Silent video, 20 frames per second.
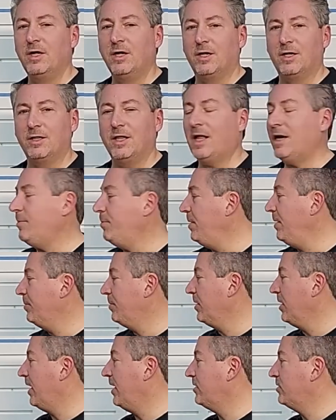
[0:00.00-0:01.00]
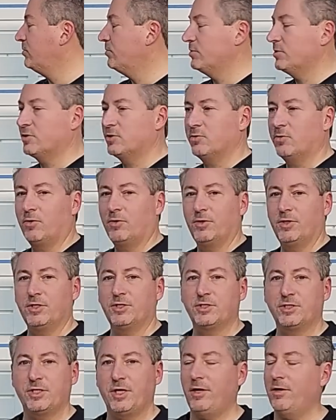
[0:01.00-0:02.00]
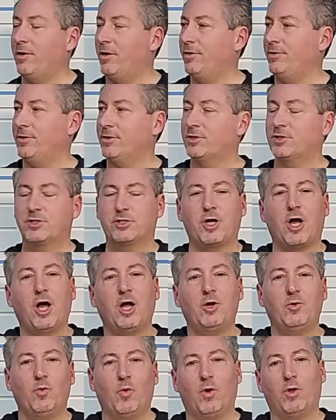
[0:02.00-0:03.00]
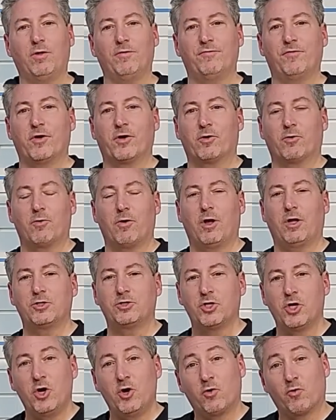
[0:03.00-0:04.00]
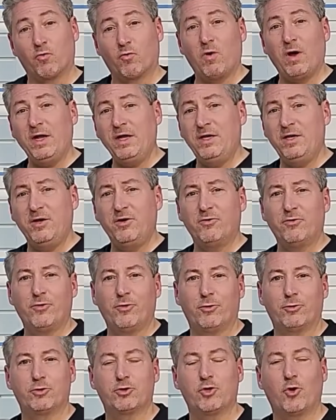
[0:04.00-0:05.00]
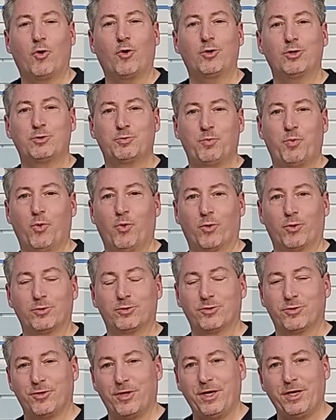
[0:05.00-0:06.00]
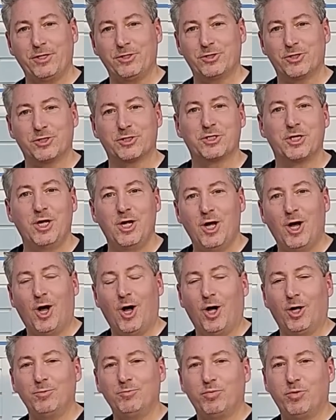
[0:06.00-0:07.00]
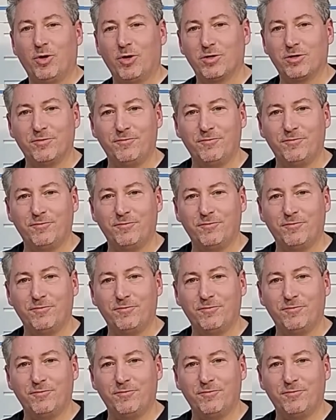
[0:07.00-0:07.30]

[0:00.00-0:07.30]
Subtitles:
A lot of people like to install this, say, on the sidewall of their garage, right near their charge port, so they can just unplug